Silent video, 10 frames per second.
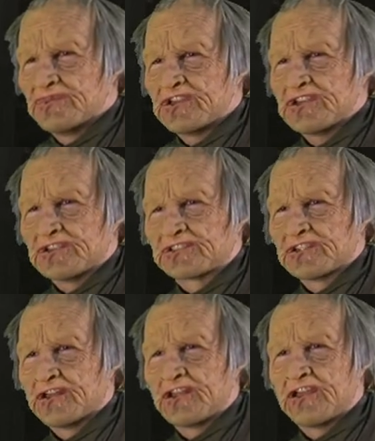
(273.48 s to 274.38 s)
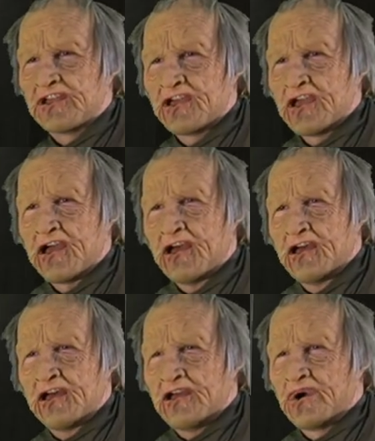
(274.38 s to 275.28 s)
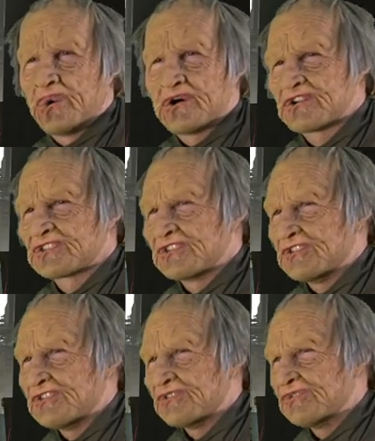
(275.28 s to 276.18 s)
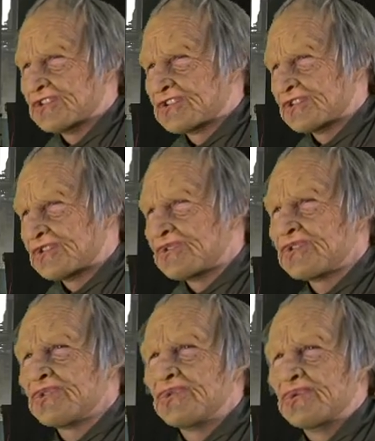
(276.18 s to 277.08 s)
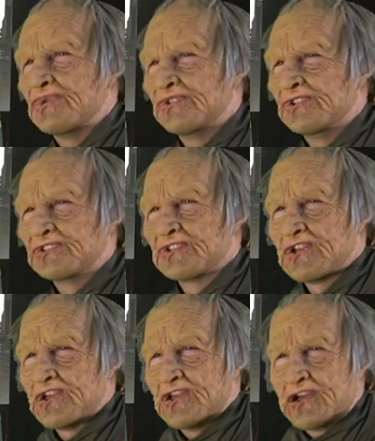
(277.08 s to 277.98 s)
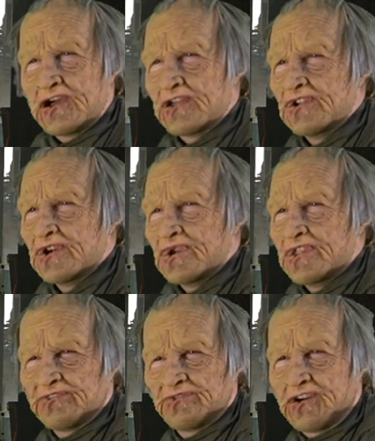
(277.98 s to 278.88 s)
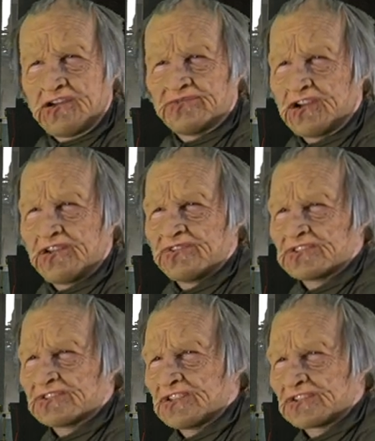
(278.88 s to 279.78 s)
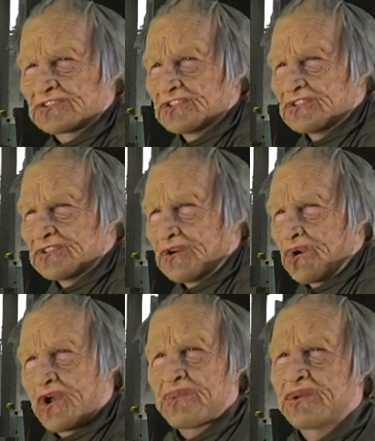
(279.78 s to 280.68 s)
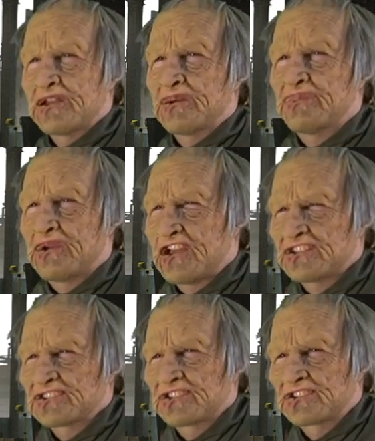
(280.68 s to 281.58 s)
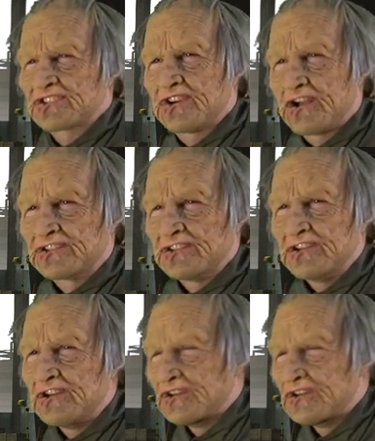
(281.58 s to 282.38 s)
me, Sonny. I watch the evening news. I know that five five six is a weapon of mass destruction.